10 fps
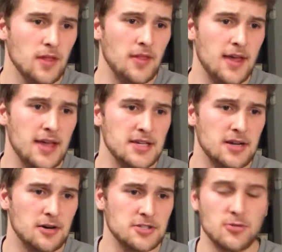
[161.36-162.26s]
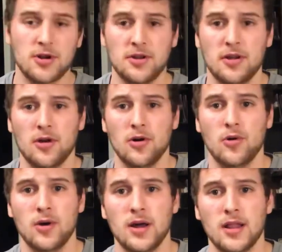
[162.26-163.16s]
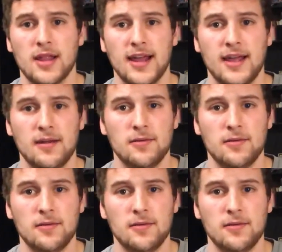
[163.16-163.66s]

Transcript: they also wanted to know like